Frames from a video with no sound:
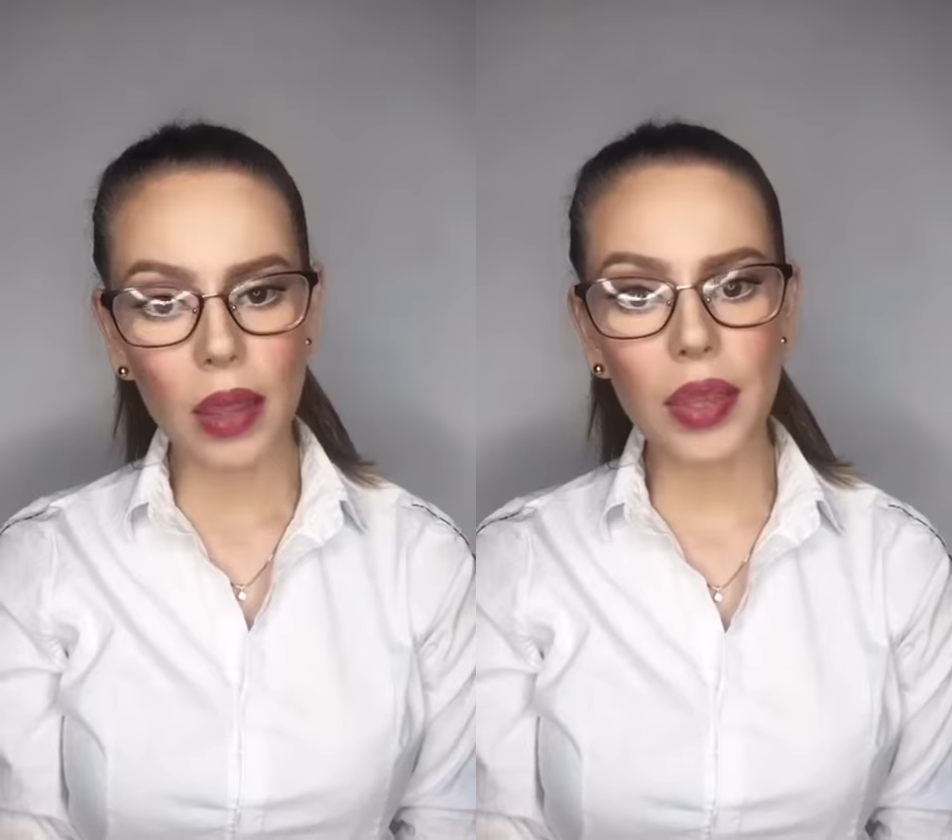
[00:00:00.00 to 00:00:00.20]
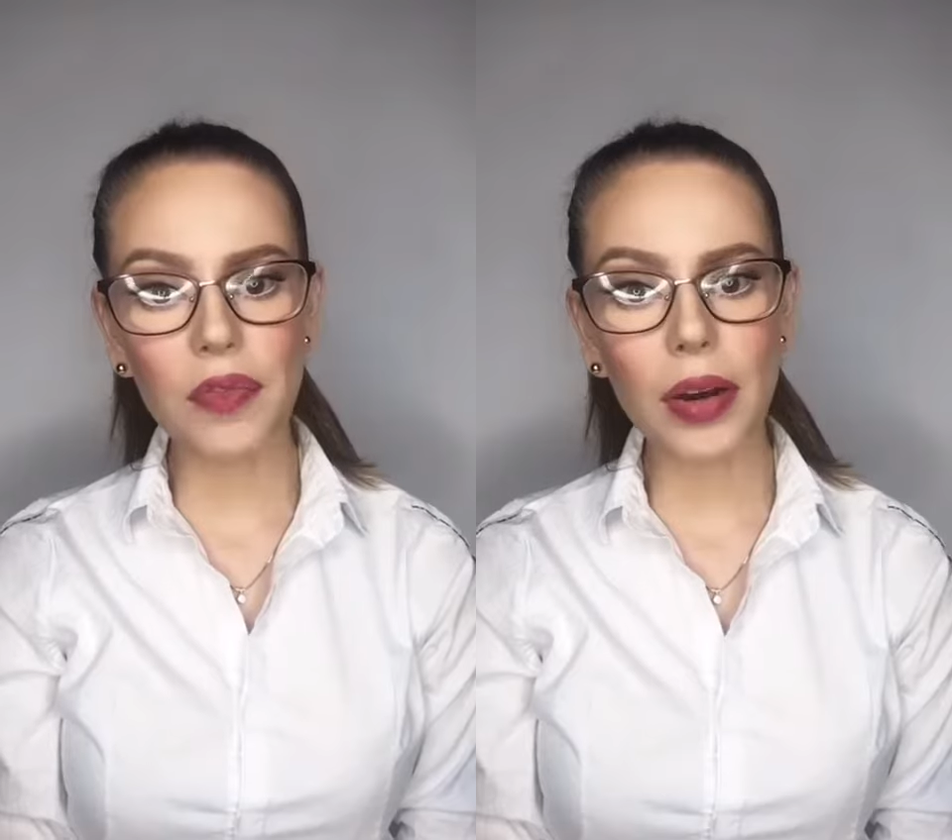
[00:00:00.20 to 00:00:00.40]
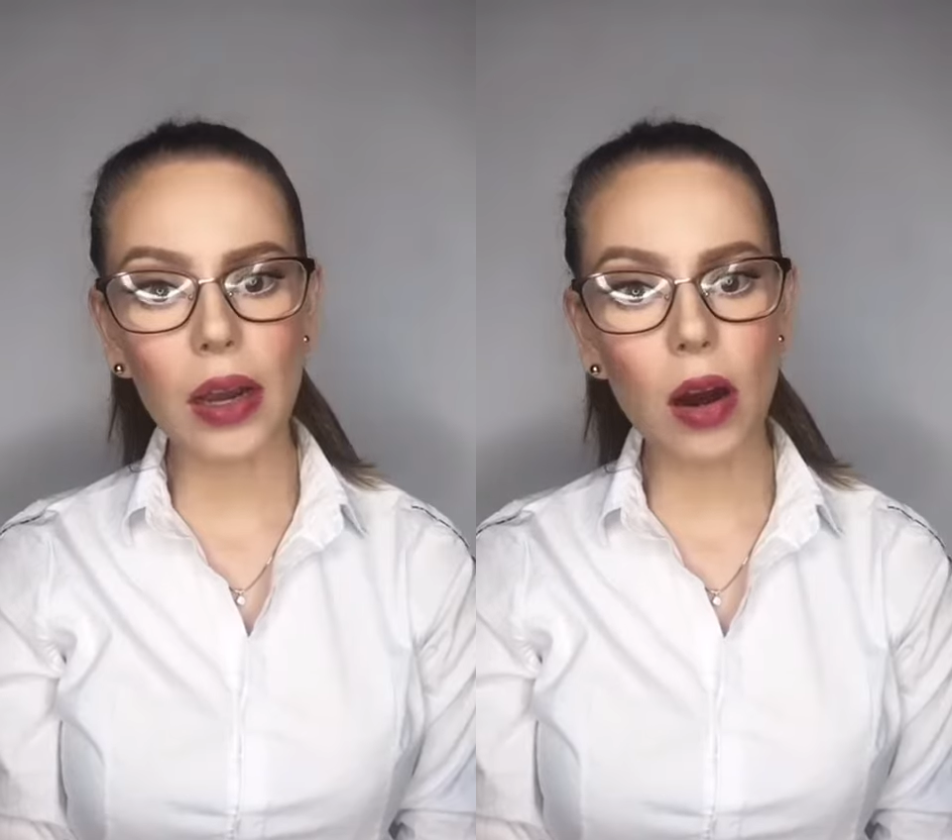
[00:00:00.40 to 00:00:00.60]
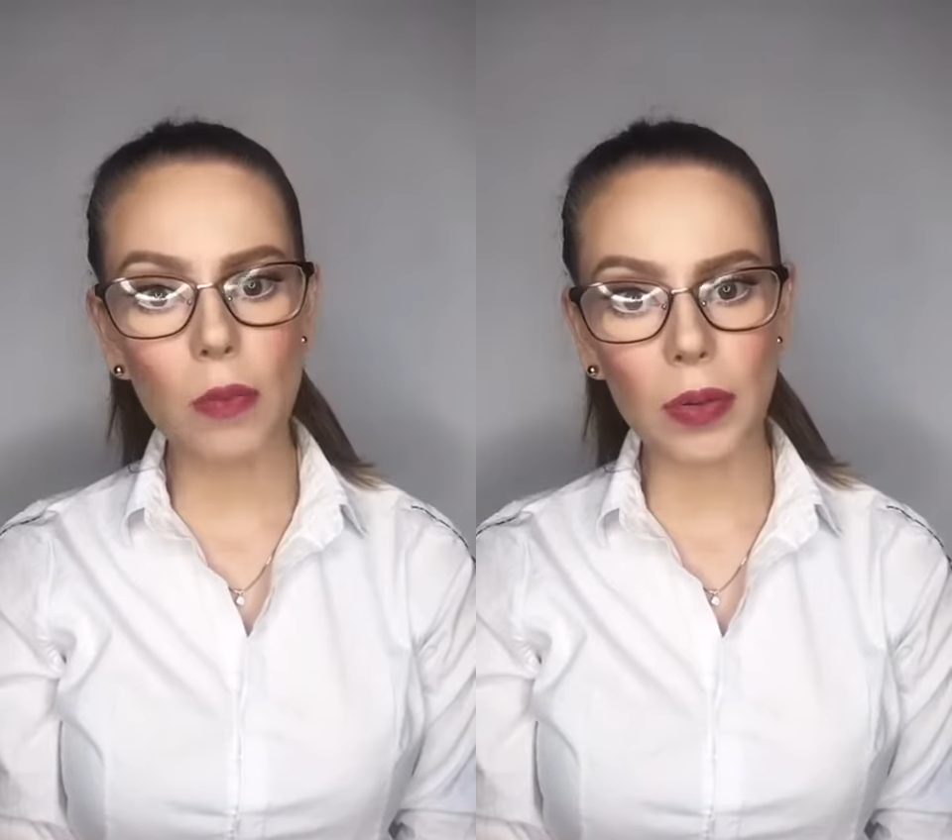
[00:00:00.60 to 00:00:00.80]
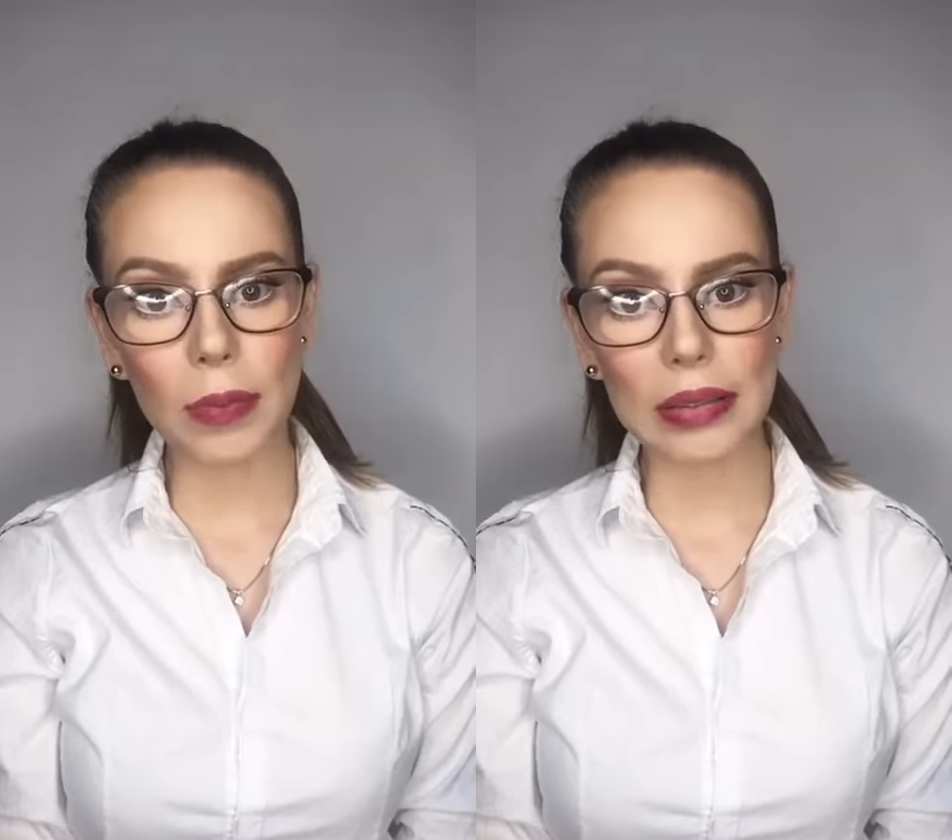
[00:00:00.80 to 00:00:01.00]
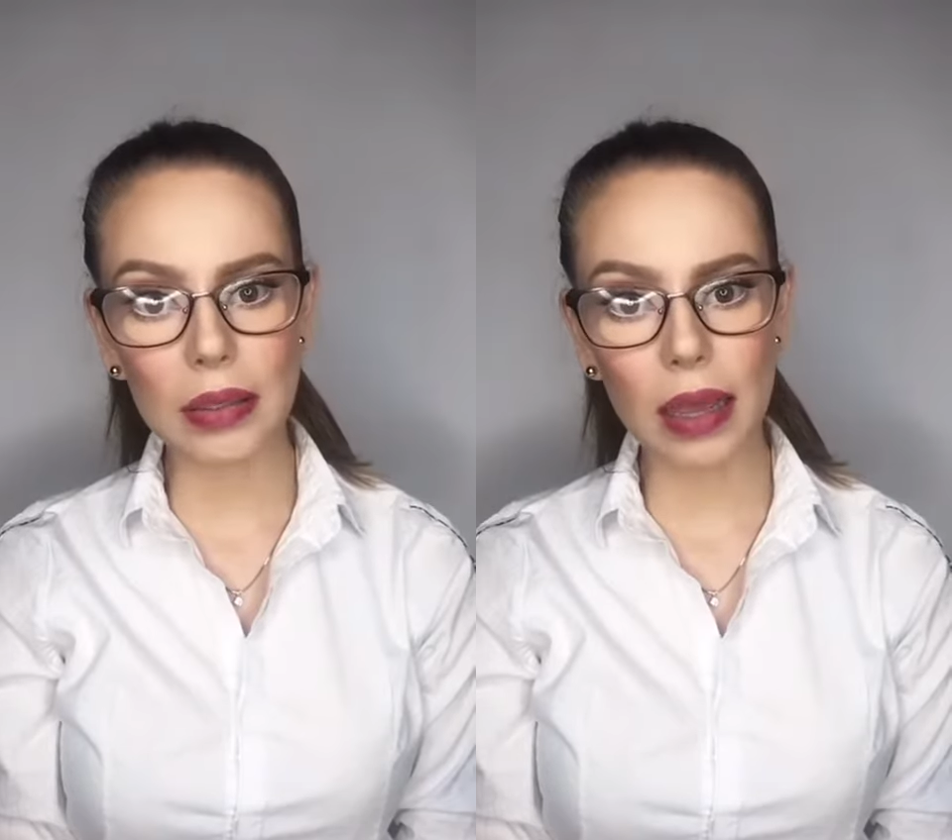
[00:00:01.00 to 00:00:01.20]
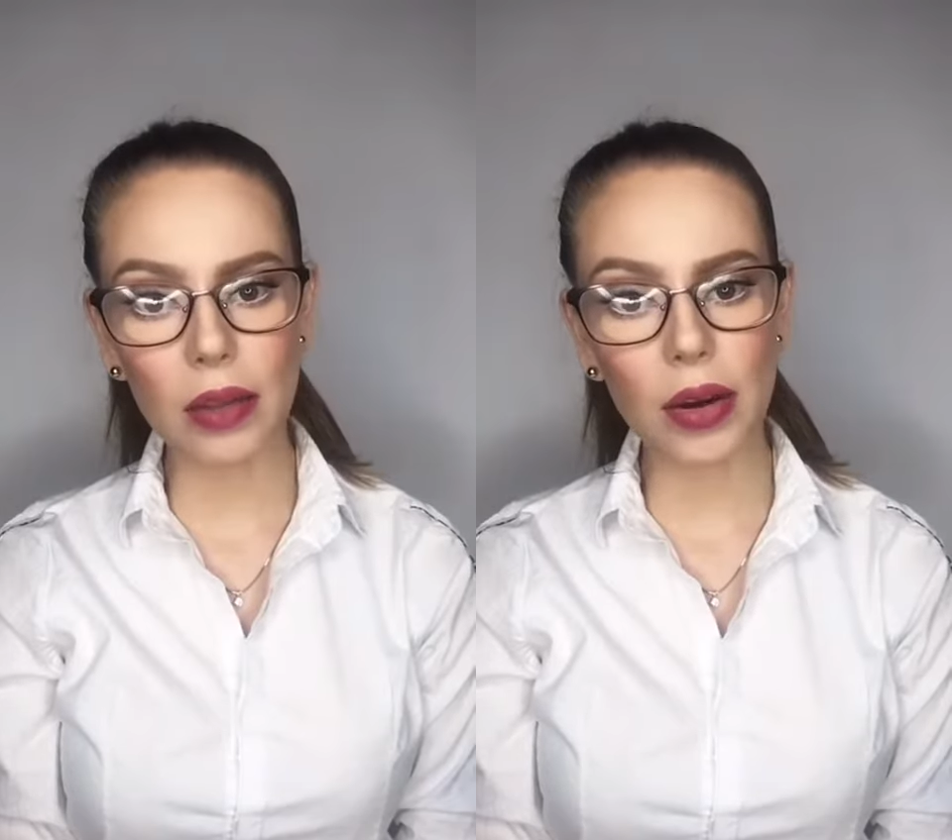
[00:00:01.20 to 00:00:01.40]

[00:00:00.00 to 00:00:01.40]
Different governments and